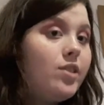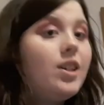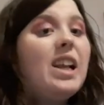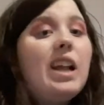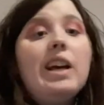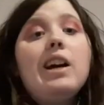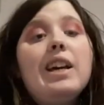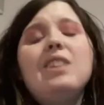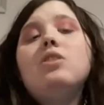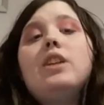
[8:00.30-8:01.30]
are like
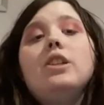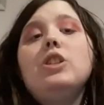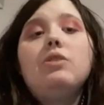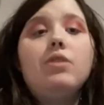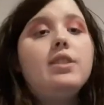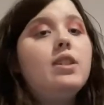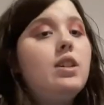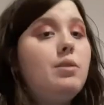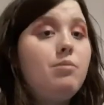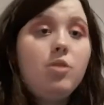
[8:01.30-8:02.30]
iconic Jeffery
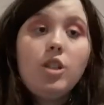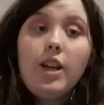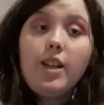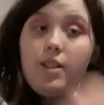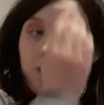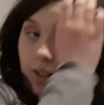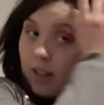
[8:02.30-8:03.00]
Star shades,